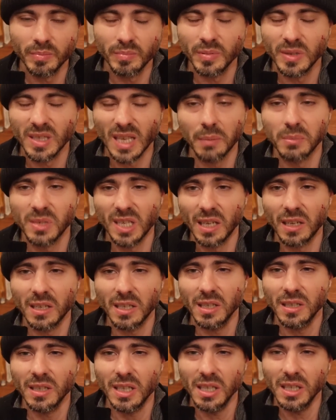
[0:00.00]
some
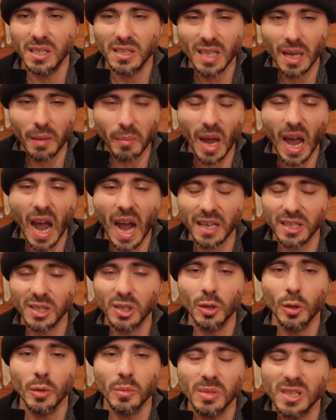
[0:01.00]
certainty, some
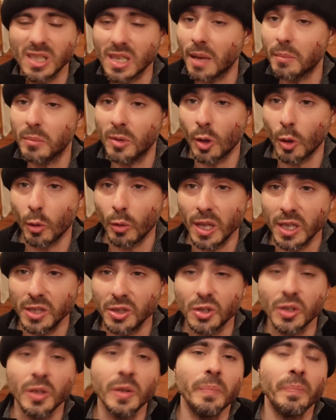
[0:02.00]
axioms, some
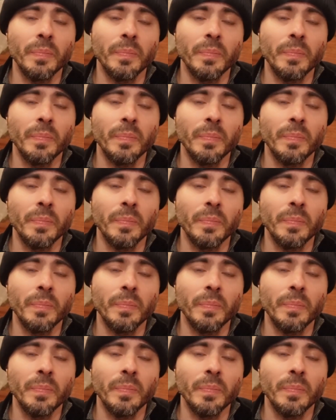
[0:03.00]
knowledge.